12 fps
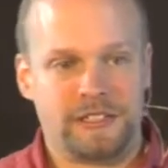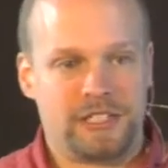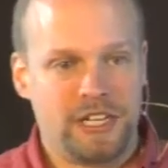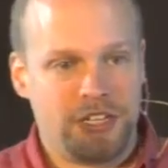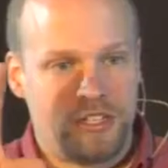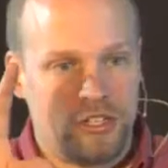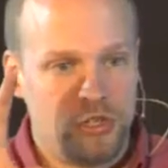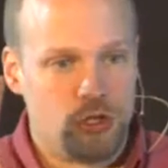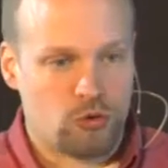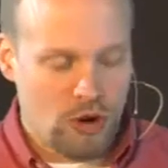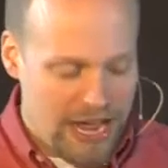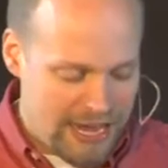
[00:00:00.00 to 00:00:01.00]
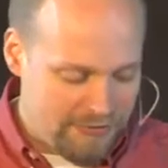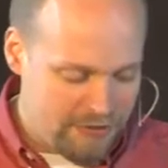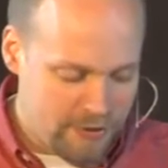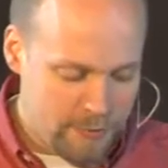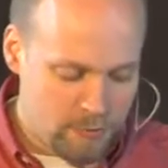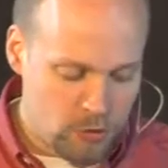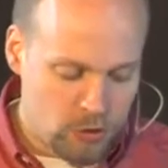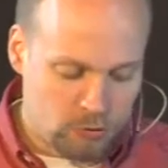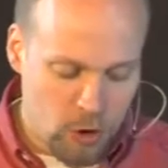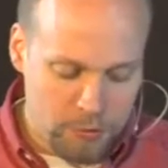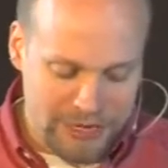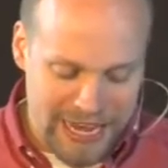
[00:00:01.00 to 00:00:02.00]
to drive the
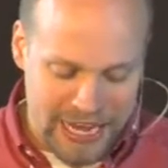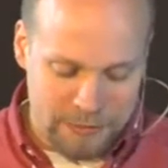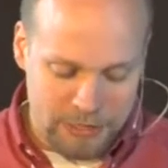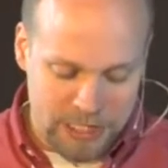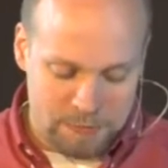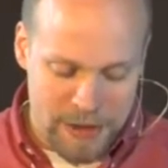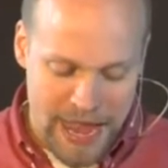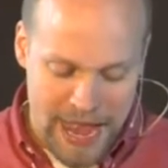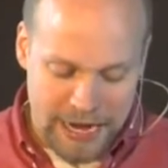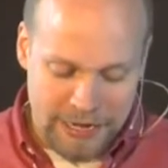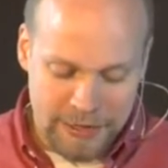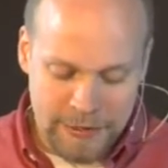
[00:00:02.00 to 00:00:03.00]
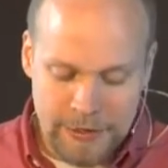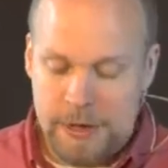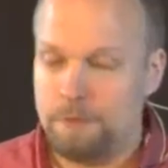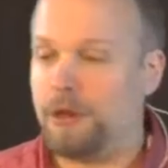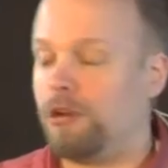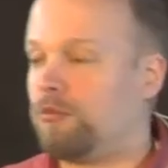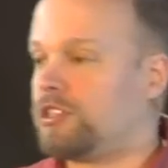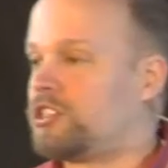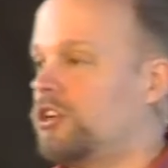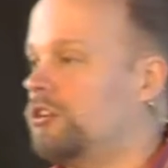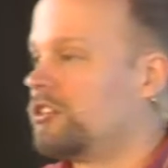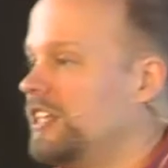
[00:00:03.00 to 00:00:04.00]
Roman enemies back. But it
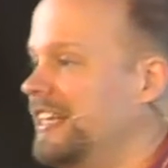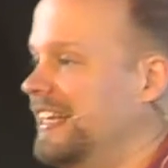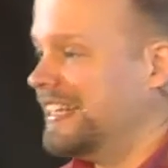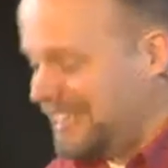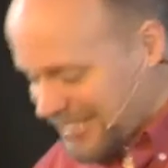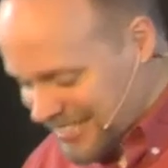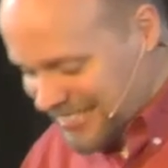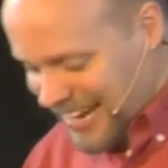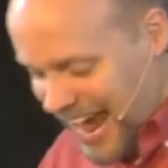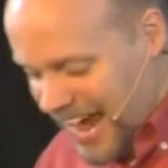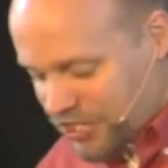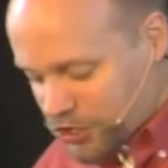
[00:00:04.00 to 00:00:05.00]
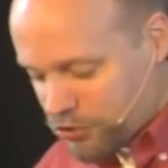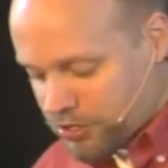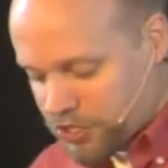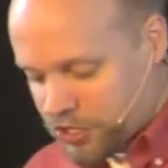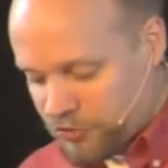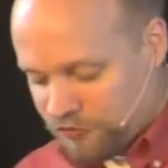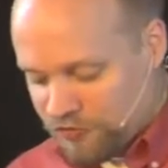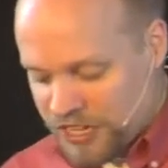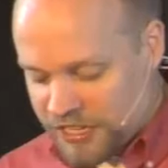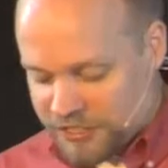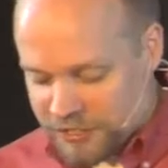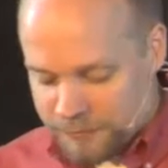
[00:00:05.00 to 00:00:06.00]
resulted in a disastrous
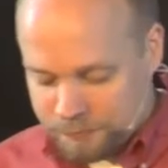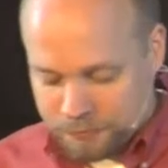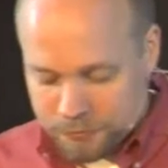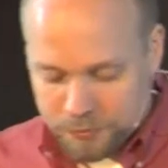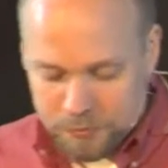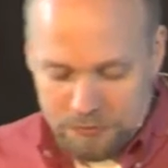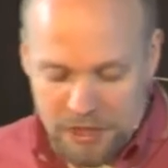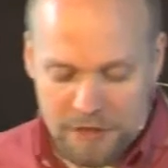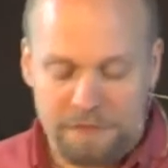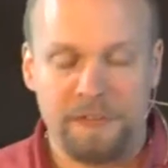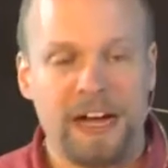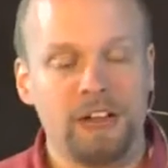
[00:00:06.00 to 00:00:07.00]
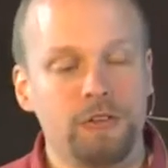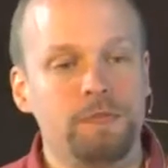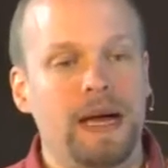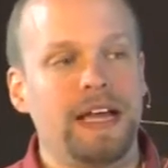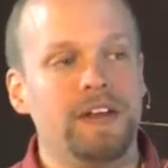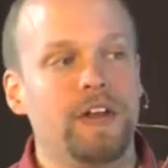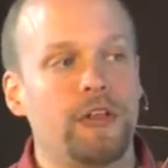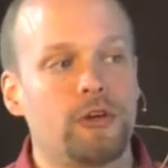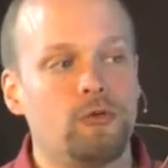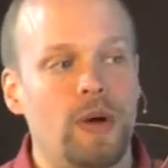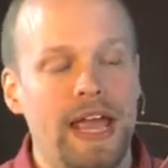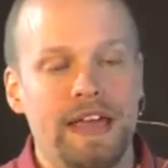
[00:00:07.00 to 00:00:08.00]
defeat, followed by
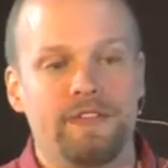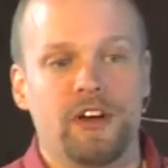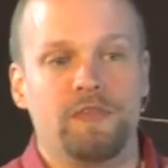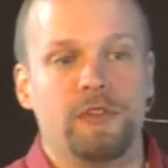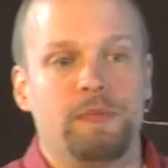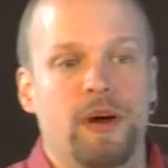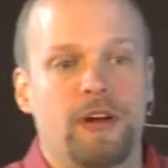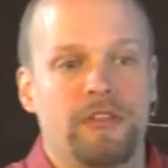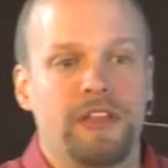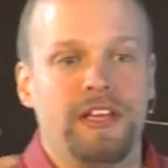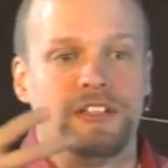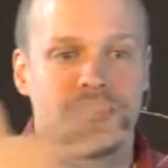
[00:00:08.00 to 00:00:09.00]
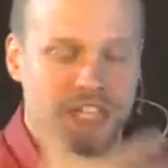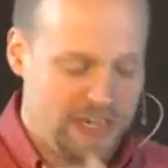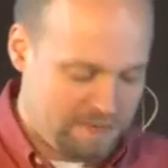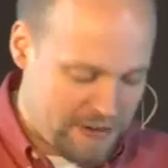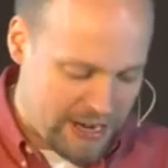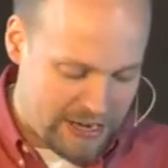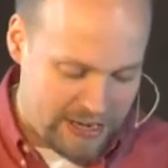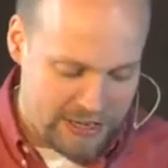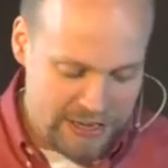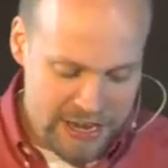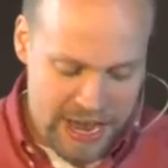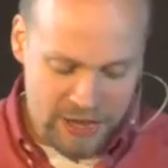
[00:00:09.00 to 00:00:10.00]
another wave of the Parthians
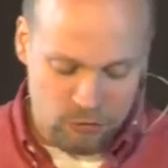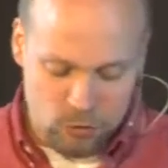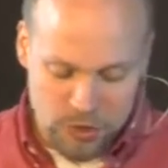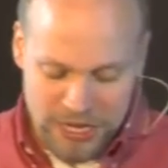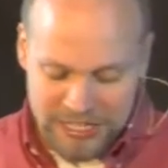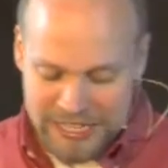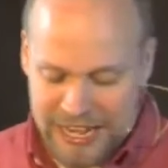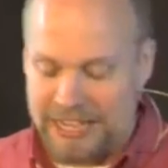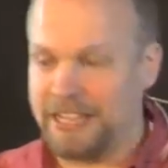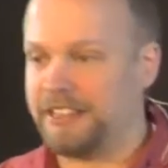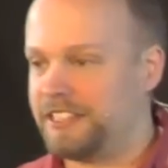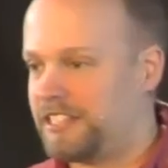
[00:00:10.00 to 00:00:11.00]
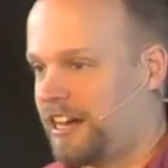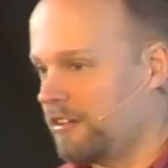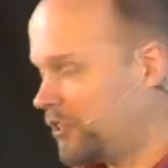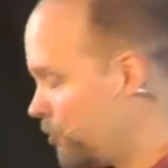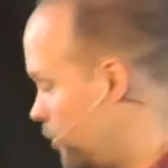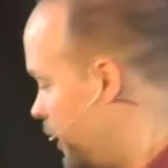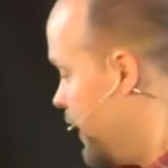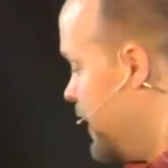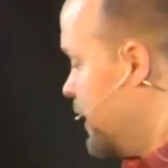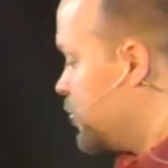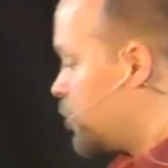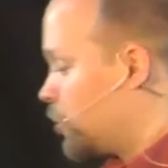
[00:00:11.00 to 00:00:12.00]
invading and retaking the territory.
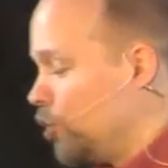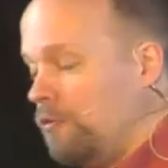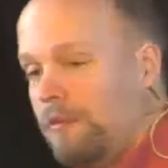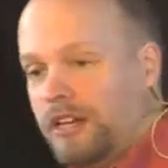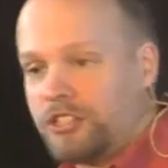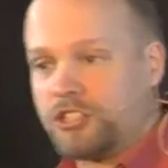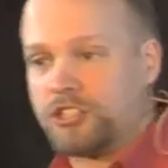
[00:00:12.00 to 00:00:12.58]
So much